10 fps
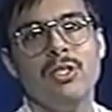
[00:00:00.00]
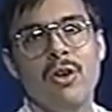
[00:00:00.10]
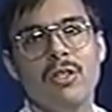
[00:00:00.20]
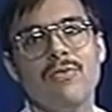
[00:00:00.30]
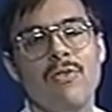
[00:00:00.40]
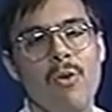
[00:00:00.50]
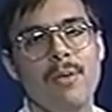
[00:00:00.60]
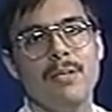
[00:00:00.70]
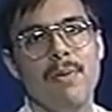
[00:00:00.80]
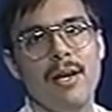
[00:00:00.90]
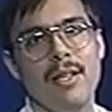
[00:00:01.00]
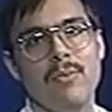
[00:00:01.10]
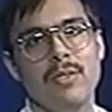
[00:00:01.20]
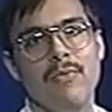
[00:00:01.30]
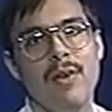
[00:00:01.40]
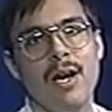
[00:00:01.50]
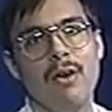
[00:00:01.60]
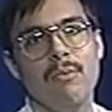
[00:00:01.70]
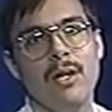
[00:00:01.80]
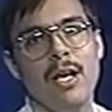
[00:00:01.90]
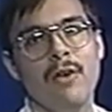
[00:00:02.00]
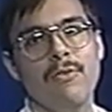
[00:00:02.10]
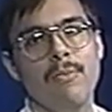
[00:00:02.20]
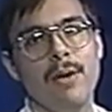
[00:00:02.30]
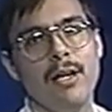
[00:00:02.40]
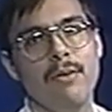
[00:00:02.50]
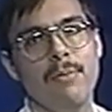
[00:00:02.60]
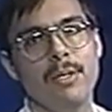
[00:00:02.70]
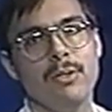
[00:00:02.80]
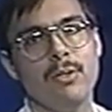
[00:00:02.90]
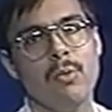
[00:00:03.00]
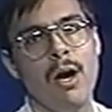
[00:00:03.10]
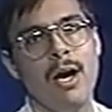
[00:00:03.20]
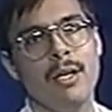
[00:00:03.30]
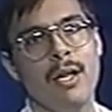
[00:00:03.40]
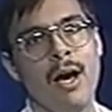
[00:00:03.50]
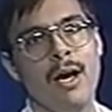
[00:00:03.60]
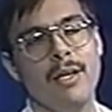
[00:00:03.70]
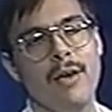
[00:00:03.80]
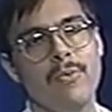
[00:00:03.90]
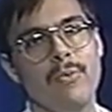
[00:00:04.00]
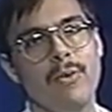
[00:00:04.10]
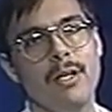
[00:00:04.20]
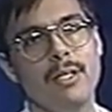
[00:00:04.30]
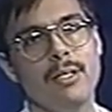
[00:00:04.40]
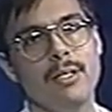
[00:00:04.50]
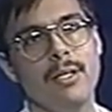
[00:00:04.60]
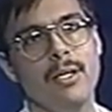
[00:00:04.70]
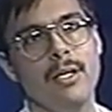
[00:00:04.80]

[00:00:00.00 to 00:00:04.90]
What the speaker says: was Charles Frohman's body that was found. Alfred Vanderbilt's never was.